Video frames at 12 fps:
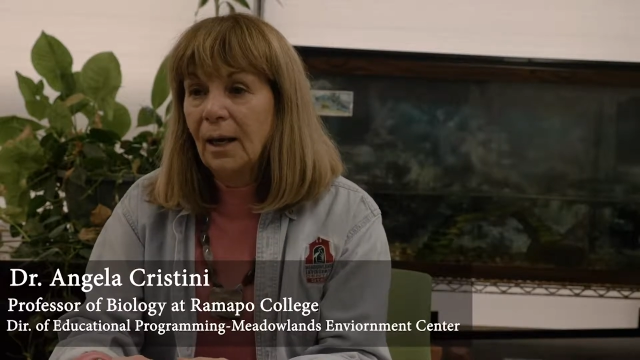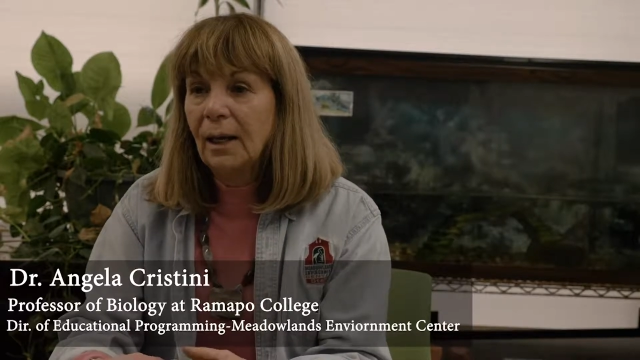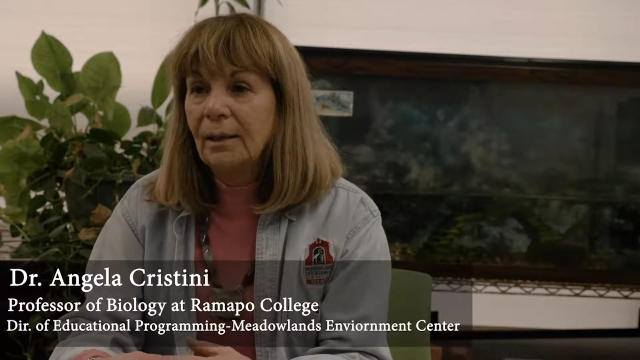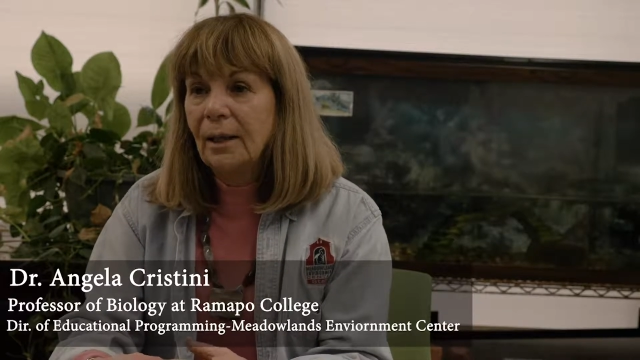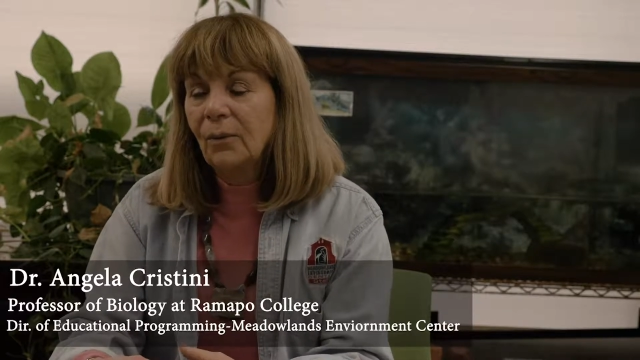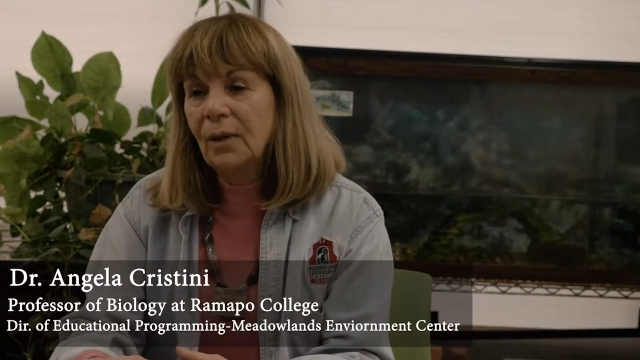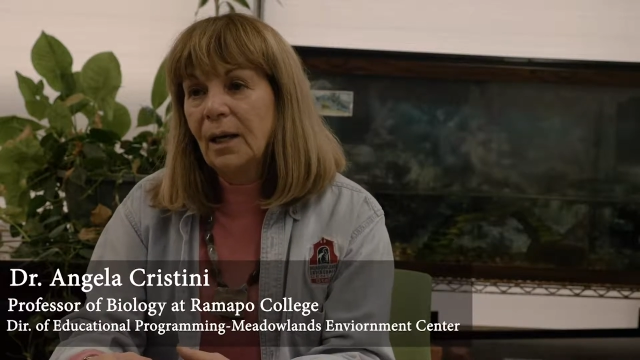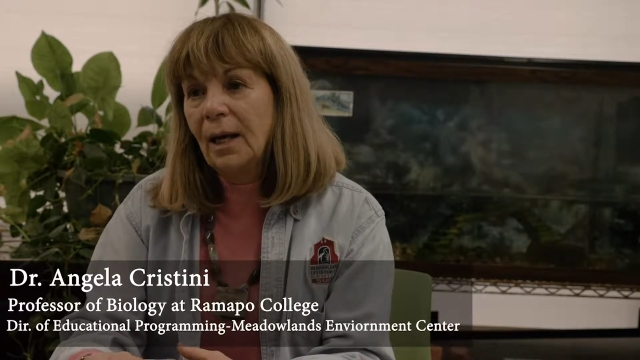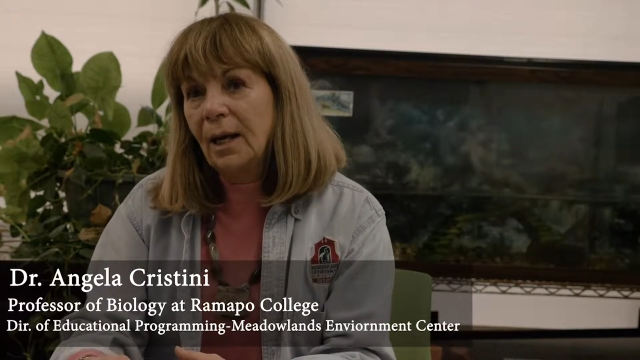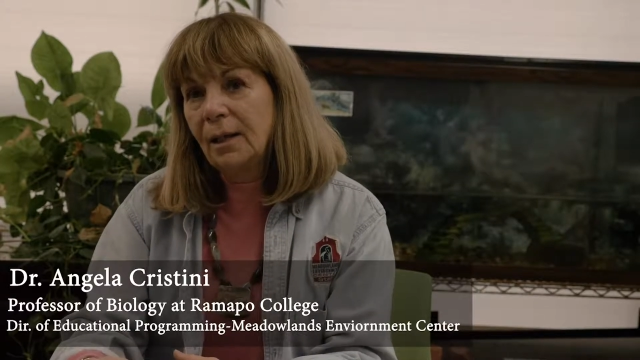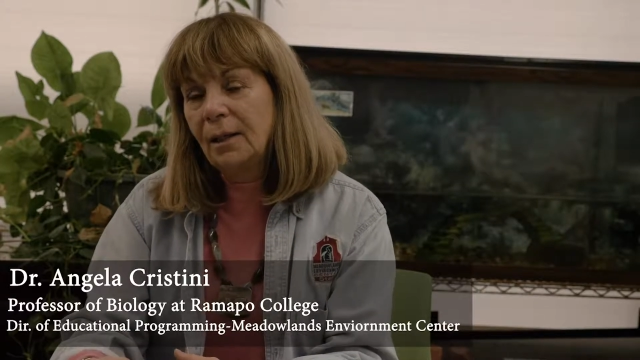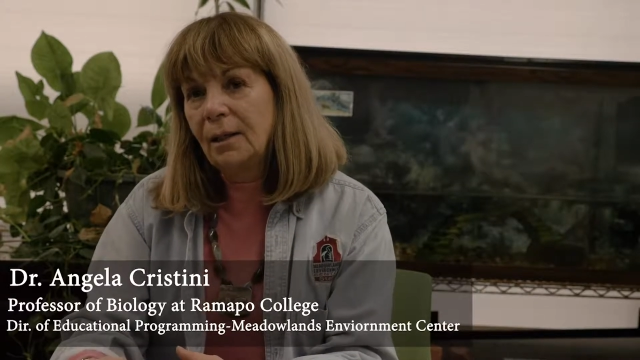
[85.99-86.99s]
and that we
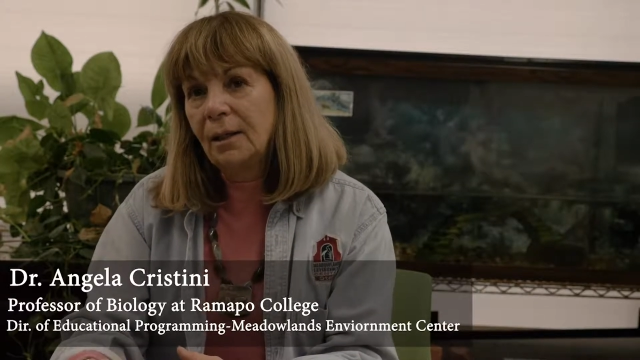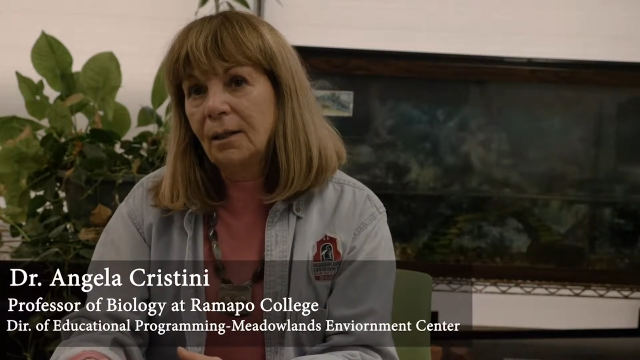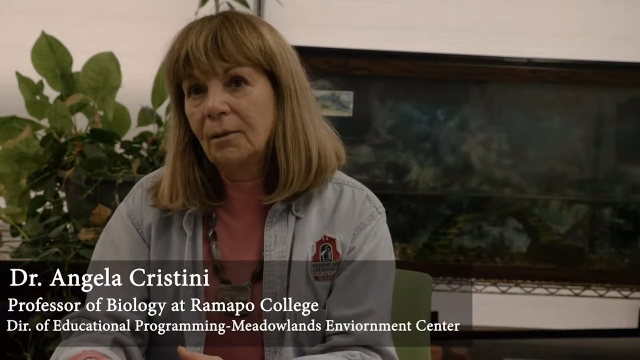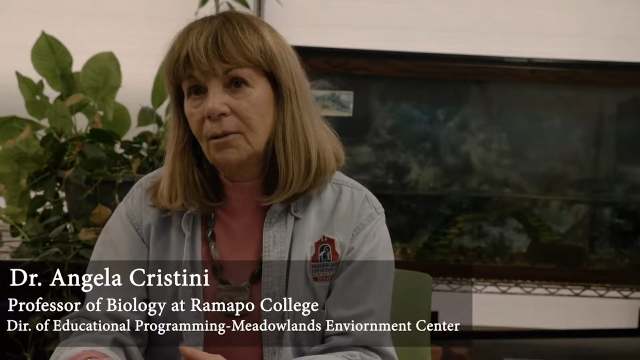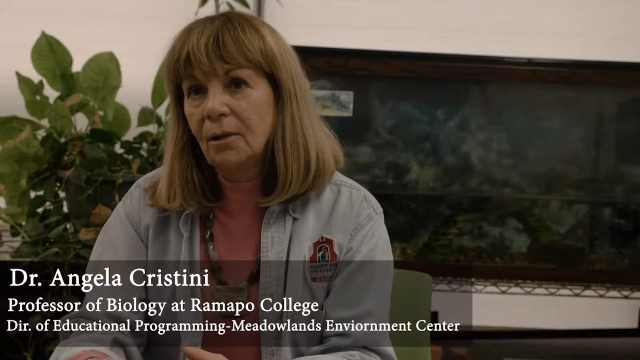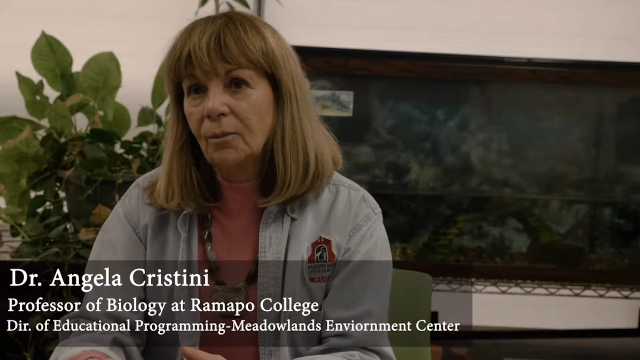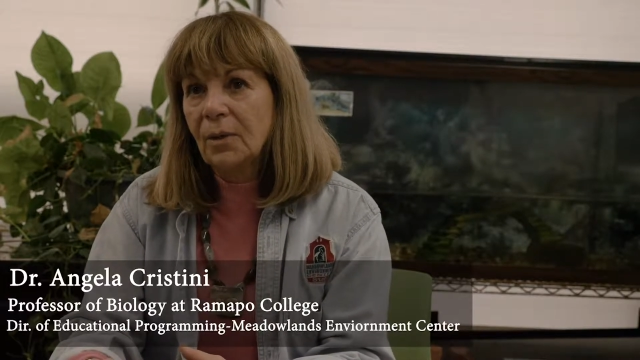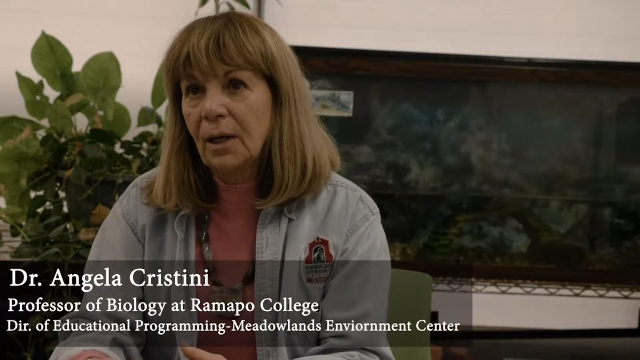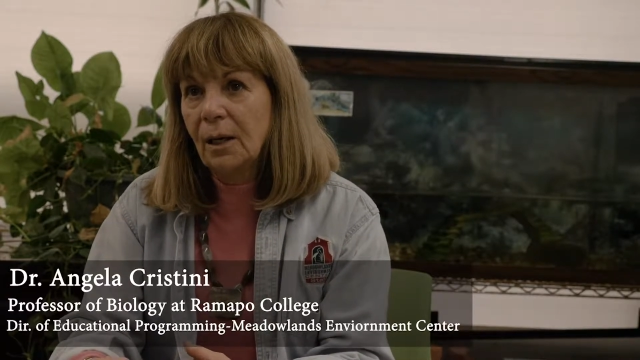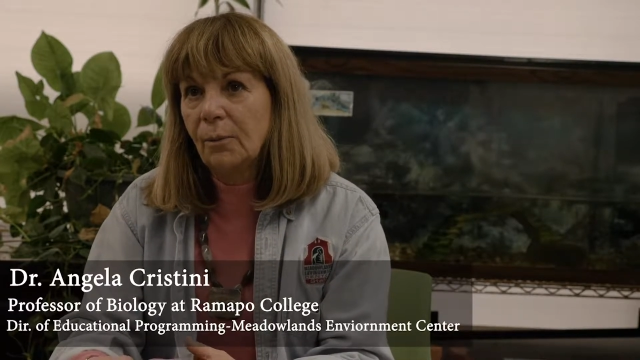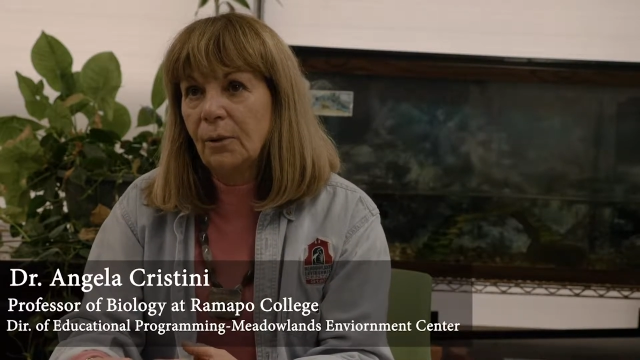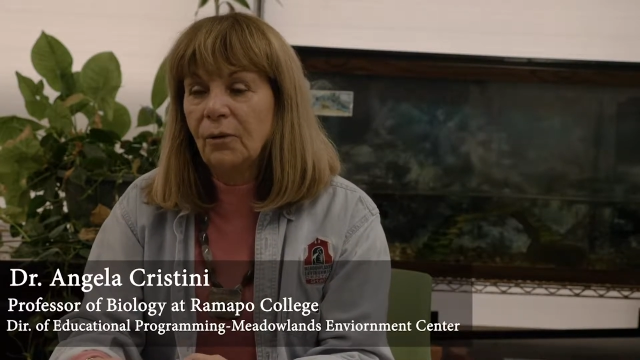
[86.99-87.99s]
added in some
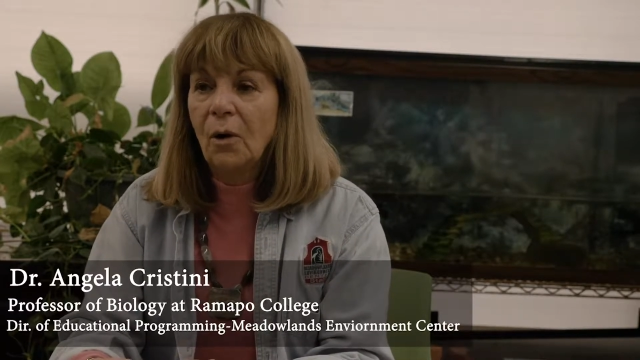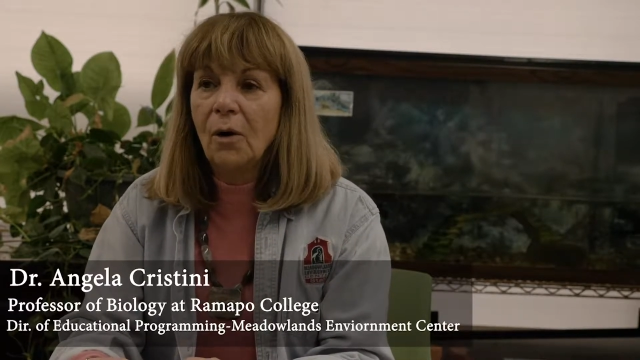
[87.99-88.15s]
type of